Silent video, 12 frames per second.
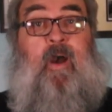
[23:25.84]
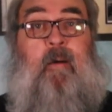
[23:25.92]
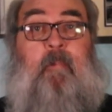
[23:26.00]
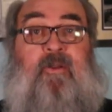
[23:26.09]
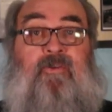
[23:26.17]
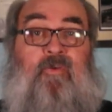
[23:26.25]
out
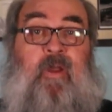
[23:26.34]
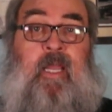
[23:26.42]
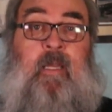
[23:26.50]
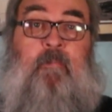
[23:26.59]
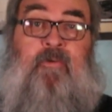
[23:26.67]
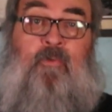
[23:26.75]
by
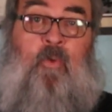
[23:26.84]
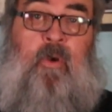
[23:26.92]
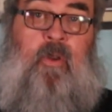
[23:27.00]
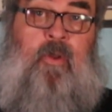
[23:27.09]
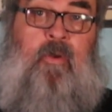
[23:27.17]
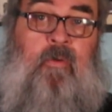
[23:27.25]
train before
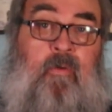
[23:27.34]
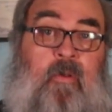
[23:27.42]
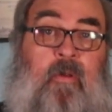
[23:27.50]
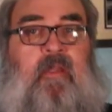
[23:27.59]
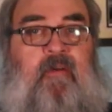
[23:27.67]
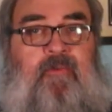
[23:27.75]
noon.
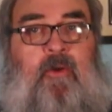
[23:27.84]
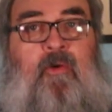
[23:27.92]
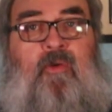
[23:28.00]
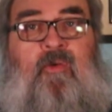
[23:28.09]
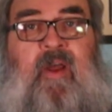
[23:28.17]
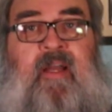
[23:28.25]

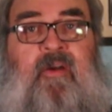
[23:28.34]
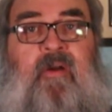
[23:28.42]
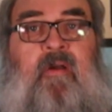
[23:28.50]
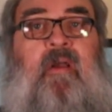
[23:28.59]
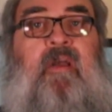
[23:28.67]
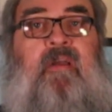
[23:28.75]
Funeral
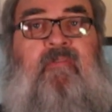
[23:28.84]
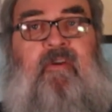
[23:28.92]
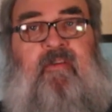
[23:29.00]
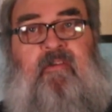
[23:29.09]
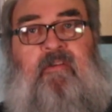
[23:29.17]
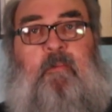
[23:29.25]
director
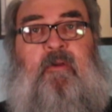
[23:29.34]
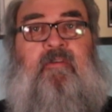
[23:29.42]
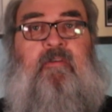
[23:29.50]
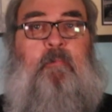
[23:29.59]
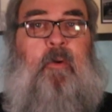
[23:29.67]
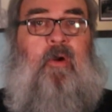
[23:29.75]
convinces
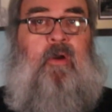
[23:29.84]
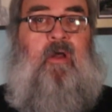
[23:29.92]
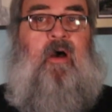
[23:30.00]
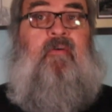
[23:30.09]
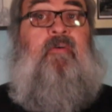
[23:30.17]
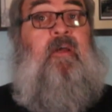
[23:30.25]
Mrs.
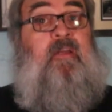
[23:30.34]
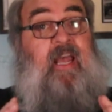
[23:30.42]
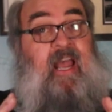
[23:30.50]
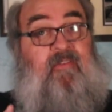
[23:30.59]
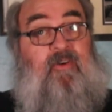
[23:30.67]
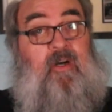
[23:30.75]
Bergdorf to
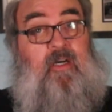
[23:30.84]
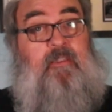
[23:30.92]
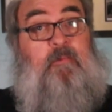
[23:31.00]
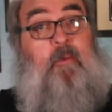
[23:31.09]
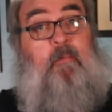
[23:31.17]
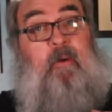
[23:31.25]
have her
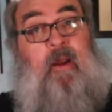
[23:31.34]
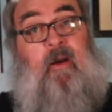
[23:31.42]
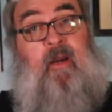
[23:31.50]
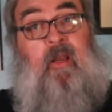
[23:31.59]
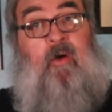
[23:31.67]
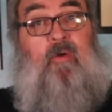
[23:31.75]
husband
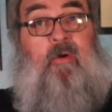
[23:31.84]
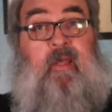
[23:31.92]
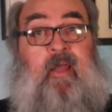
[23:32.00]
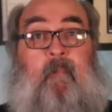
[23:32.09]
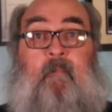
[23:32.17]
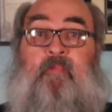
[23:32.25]
buried
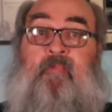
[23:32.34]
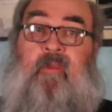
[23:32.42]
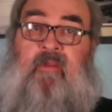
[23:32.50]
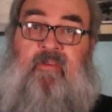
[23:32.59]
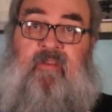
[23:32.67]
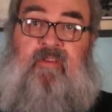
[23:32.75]
locally.
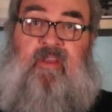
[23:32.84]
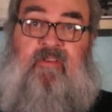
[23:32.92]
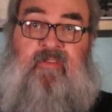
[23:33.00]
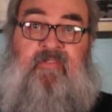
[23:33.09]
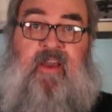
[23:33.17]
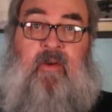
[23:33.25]
Since he is
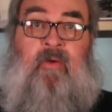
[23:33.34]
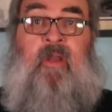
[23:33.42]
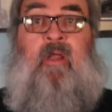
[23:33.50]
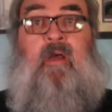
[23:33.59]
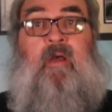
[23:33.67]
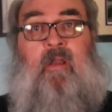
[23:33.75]
a veteran,
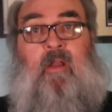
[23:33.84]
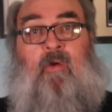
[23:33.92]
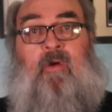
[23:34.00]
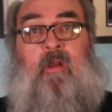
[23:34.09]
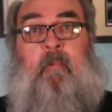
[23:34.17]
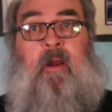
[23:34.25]

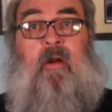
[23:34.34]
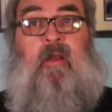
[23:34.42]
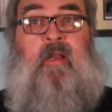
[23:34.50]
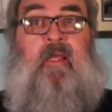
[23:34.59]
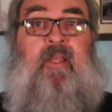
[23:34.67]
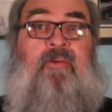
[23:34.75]
local
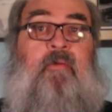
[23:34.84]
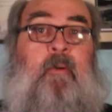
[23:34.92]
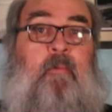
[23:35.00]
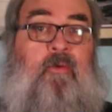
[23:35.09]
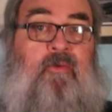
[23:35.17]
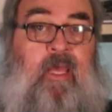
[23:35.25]
American Legion
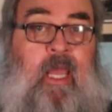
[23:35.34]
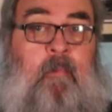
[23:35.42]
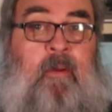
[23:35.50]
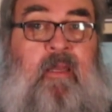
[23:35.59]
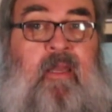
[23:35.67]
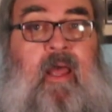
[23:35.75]
members came
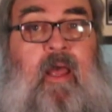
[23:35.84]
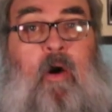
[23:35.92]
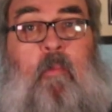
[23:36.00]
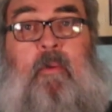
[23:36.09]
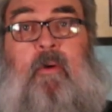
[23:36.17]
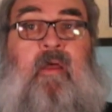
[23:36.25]
in to help.